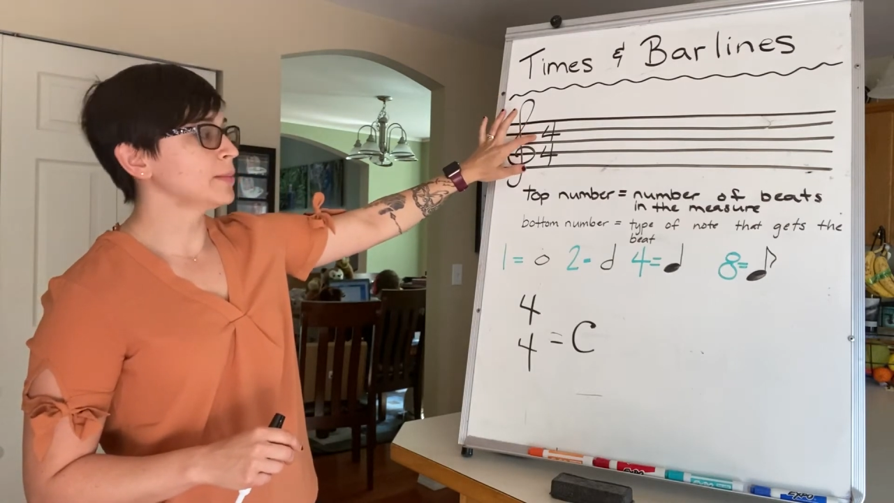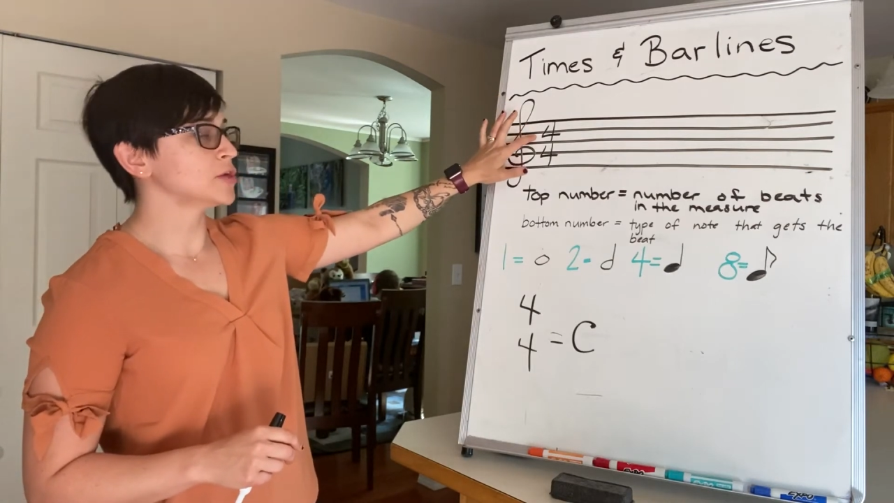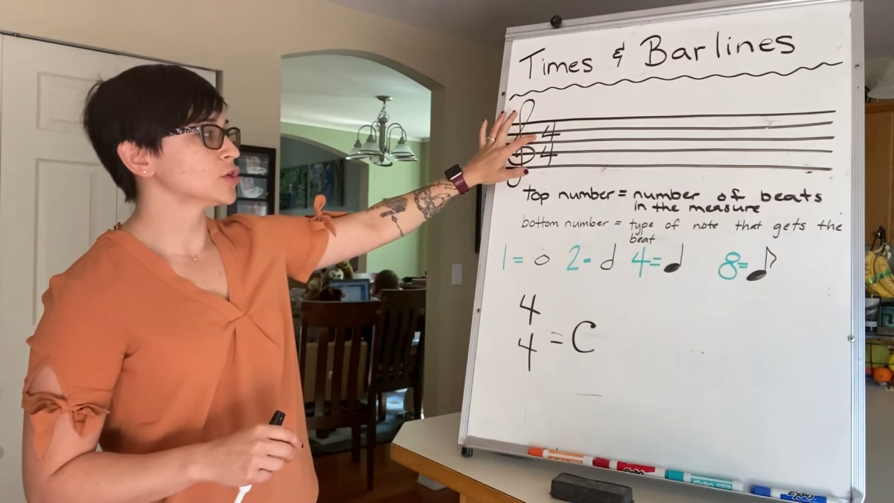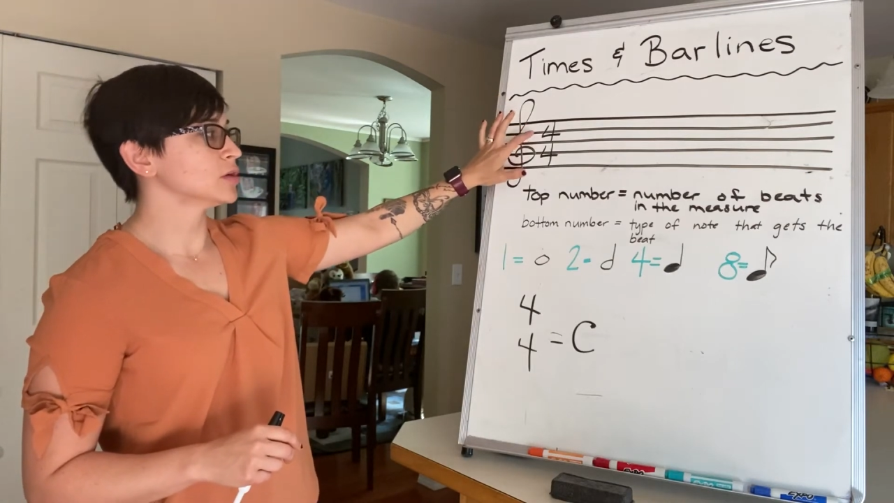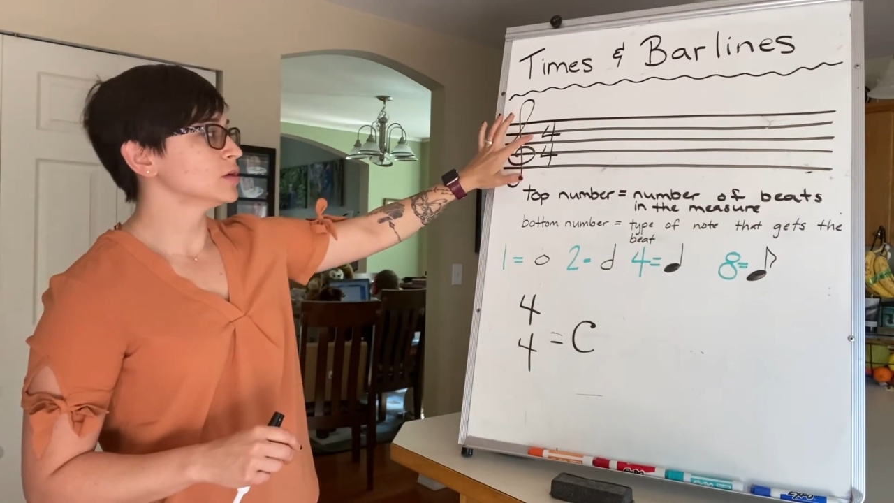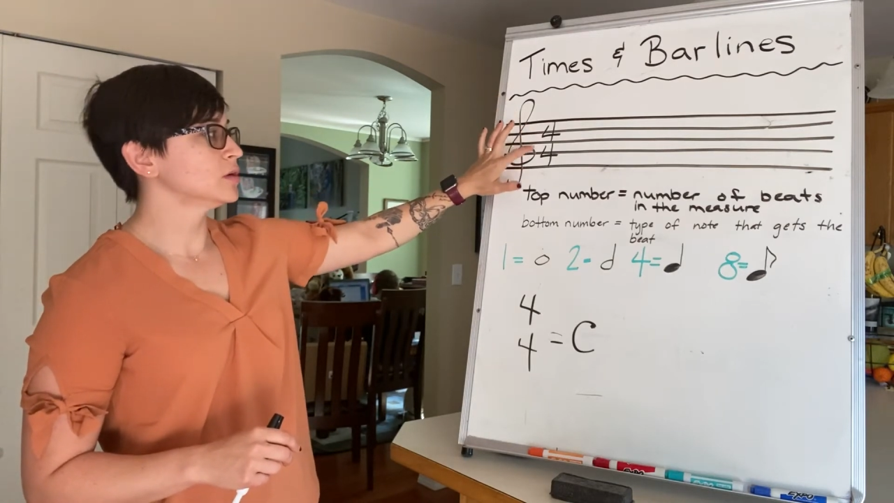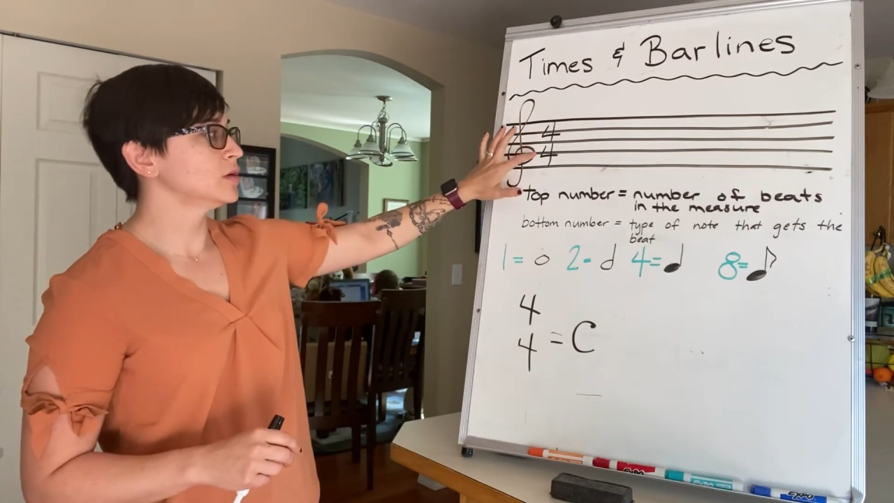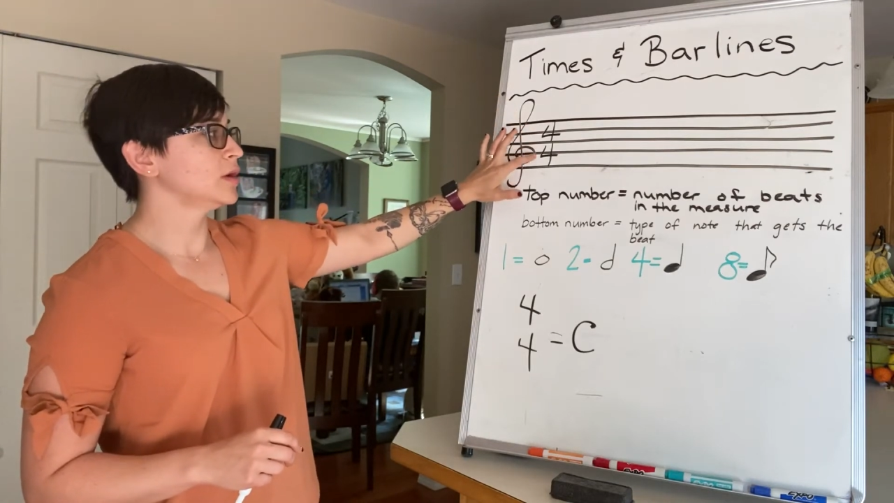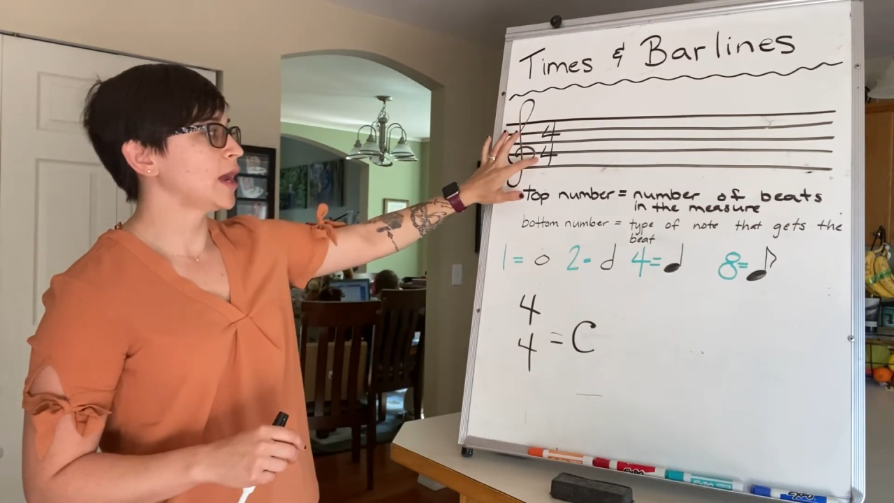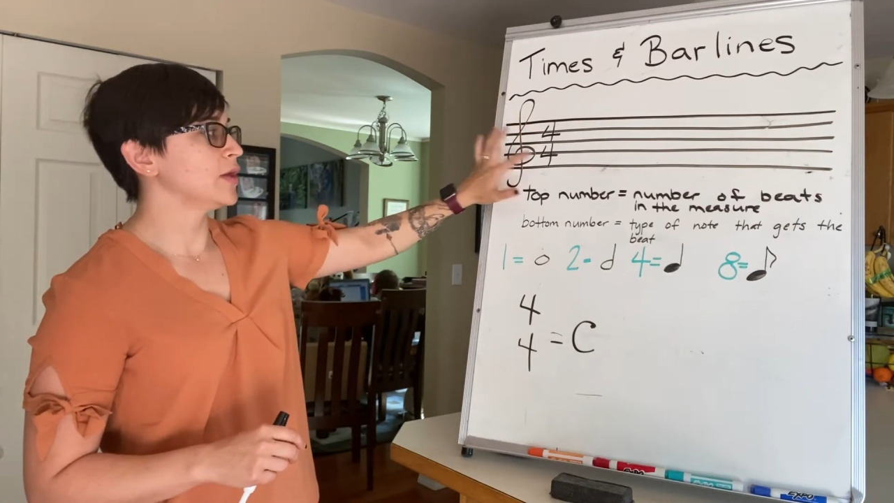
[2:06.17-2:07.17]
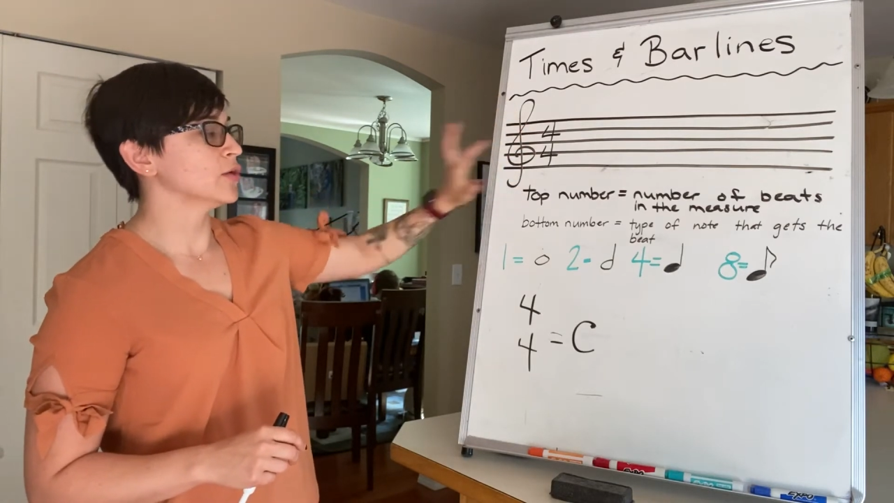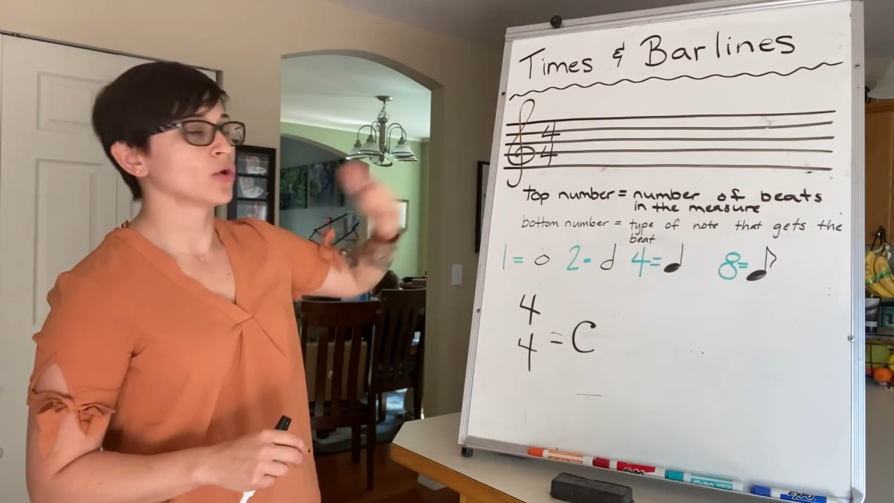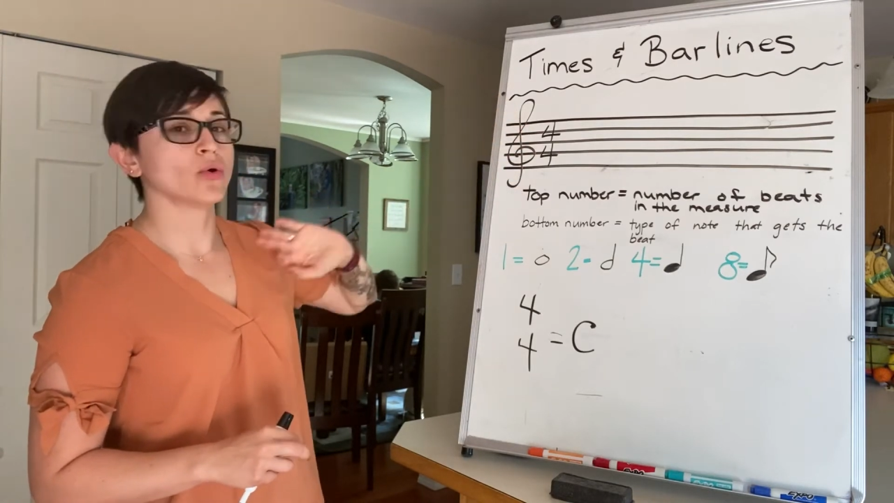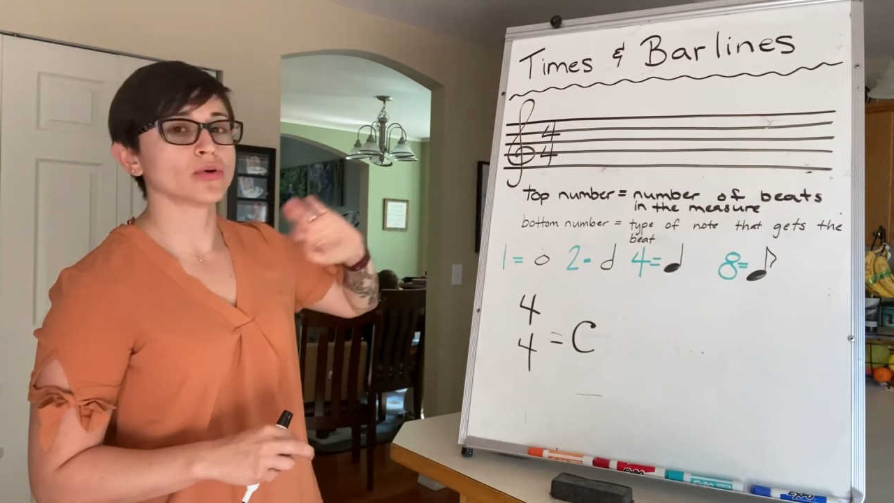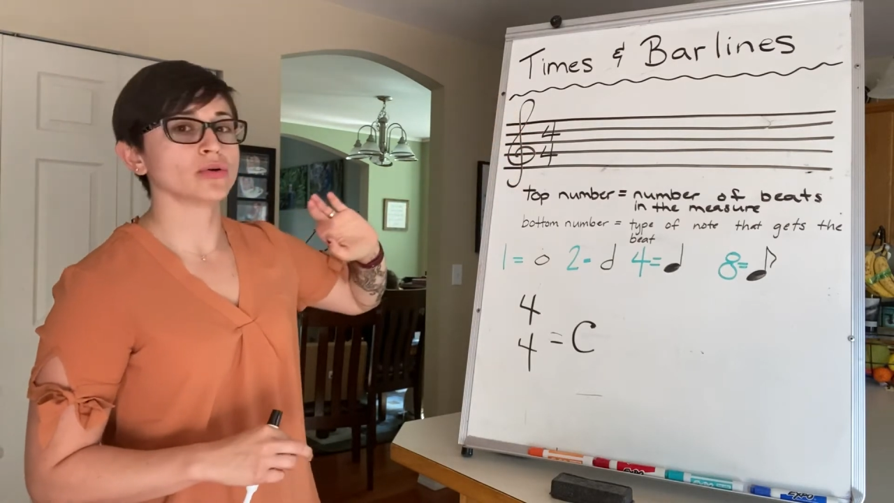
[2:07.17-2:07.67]
measure and your
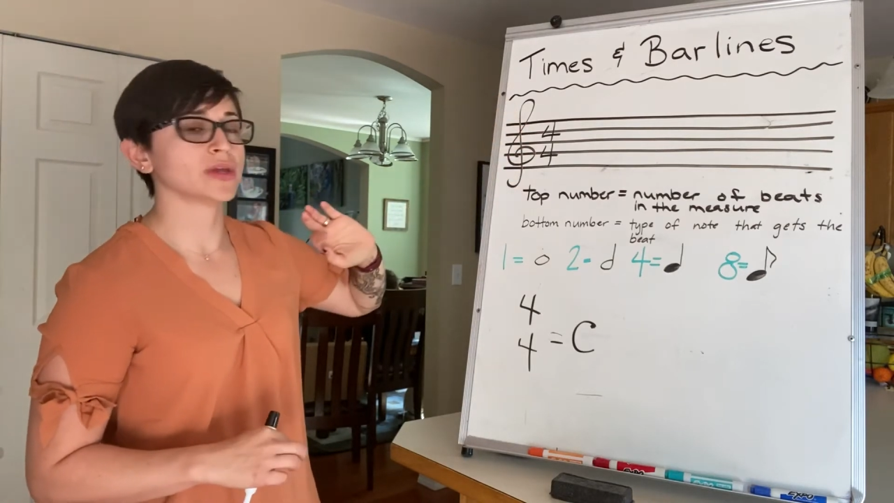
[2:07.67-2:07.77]
quarter note